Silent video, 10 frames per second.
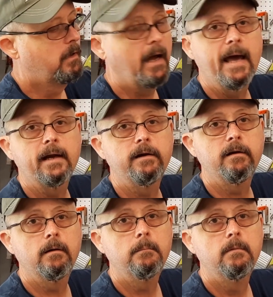added
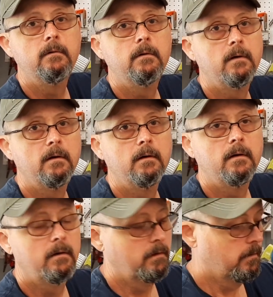up.
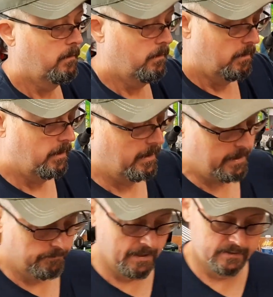And
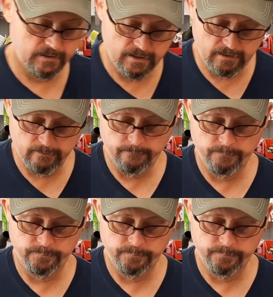that right there,